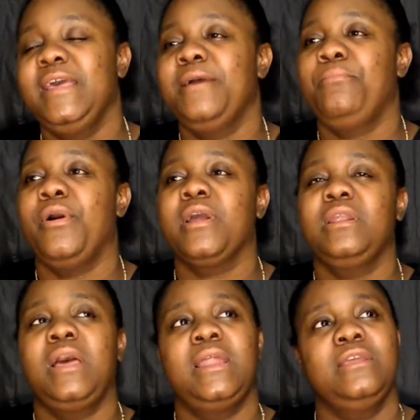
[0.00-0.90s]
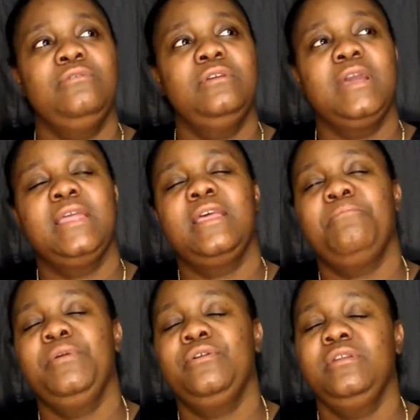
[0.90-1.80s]
damn parking lot and you look at
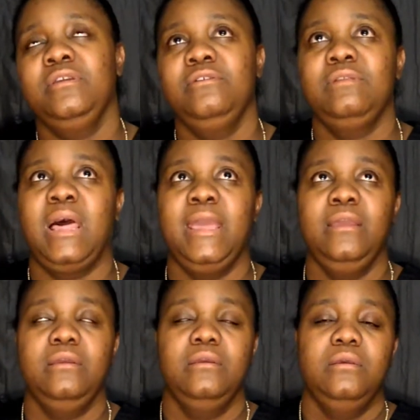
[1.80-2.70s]
that building and you like,